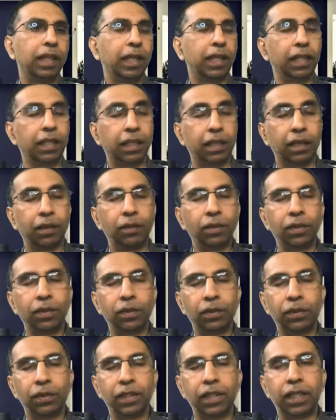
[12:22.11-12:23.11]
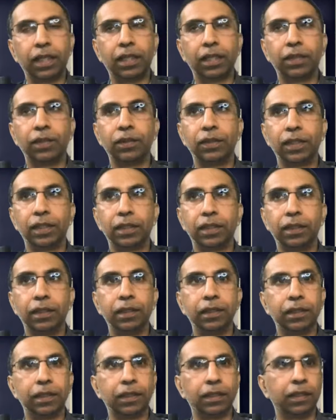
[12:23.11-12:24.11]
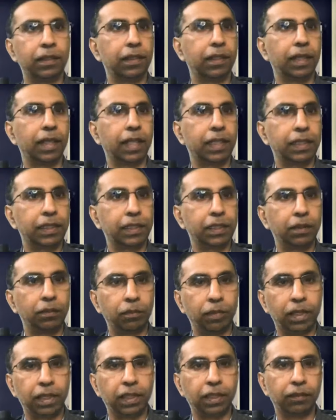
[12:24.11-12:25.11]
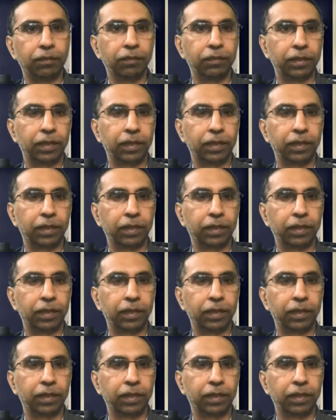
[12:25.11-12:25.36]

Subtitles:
Again, how do you know that? You just listen extremely